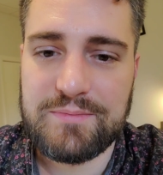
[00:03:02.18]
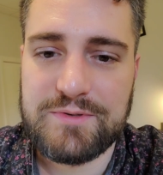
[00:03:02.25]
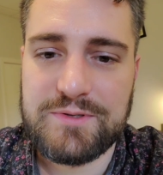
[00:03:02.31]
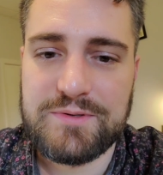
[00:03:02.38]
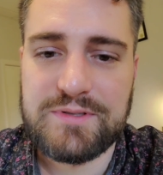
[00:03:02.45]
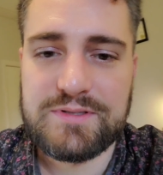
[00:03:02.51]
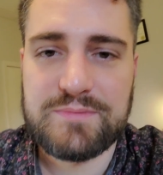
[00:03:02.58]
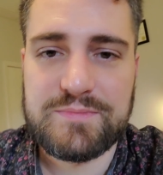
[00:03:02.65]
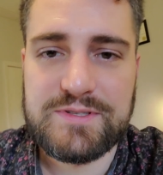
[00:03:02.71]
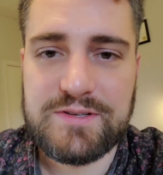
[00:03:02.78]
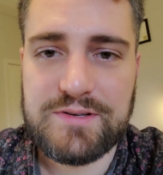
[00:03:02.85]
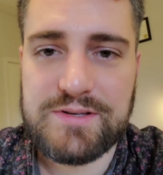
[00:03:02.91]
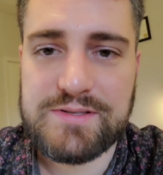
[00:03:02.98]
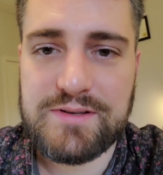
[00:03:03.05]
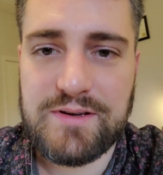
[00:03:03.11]
doing some
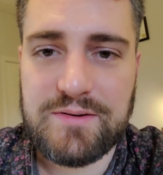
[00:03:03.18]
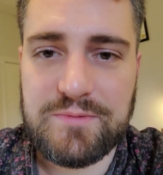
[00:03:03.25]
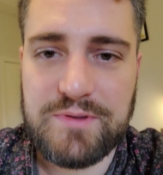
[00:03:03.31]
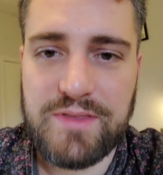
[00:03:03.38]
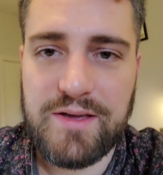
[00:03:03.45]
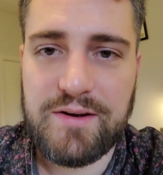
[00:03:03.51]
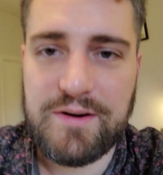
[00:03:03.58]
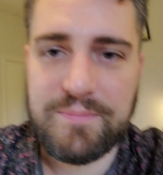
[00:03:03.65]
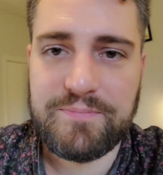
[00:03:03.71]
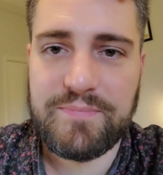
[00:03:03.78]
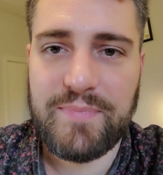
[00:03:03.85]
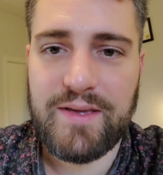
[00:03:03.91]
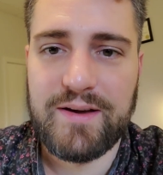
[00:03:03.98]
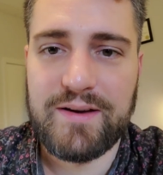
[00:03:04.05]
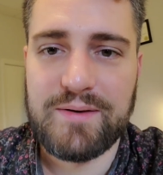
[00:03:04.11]
series on what they are.
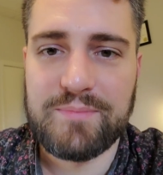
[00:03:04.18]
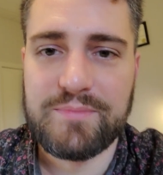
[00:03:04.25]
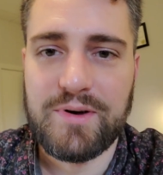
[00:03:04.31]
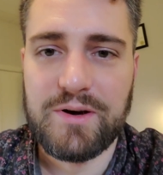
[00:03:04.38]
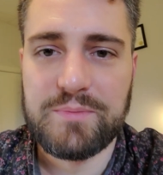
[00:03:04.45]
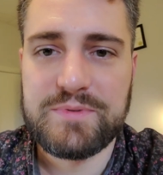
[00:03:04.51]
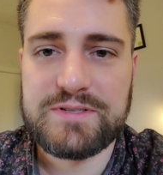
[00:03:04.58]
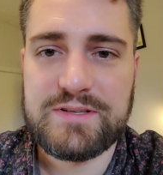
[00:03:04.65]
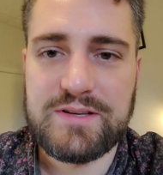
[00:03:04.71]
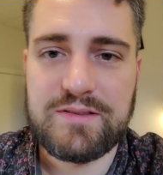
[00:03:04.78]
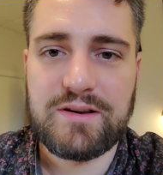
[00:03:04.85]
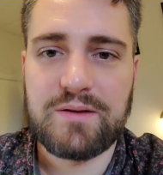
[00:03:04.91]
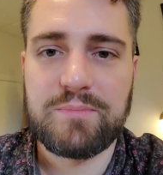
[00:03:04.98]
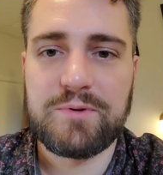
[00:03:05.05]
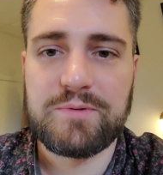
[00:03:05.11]
Hope to see you in
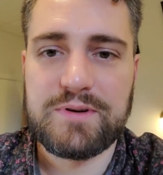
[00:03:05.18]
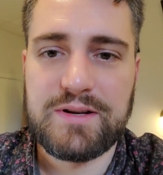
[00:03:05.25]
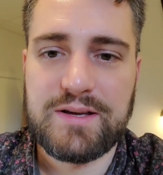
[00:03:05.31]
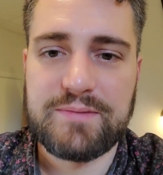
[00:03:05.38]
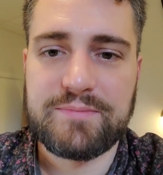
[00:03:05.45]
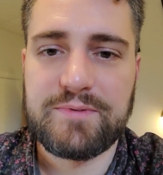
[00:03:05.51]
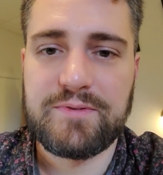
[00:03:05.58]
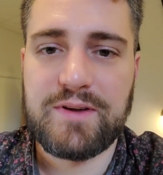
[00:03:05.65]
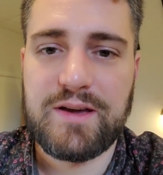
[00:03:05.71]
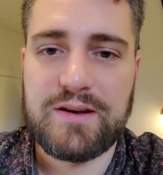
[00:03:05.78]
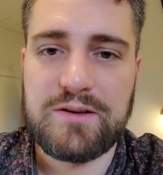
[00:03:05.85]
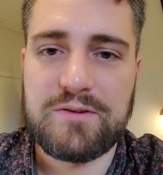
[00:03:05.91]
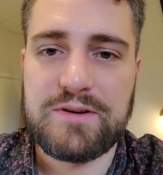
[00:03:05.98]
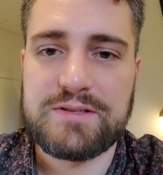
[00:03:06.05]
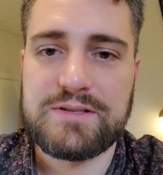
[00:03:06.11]
therapy one day. If you got
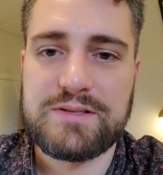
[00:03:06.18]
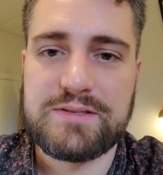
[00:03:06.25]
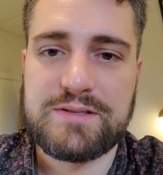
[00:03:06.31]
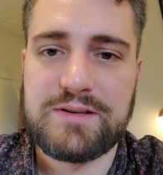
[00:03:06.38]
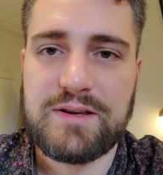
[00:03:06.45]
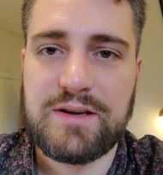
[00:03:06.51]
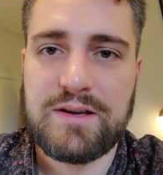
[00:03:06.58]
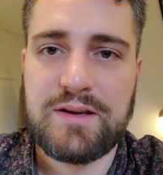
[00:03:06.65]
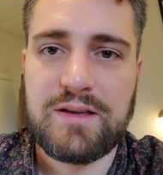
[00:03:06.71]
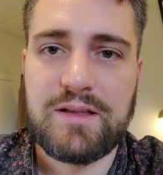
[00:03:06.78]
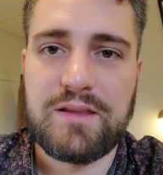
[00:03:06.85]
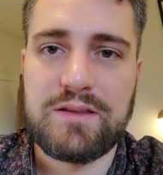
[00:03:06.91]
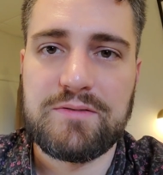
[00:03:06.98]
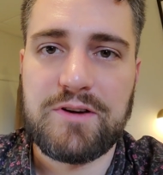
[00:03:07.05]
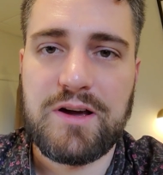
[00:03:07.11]
any questions,
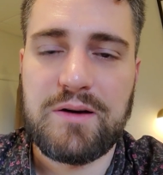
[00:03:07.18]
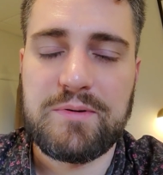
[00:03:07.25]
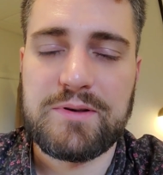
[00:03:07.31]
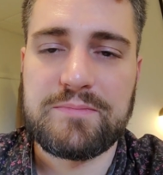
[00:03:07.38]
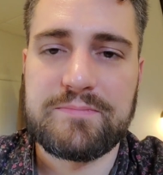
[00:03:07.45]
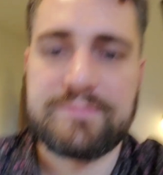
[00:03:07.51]
leave a comment.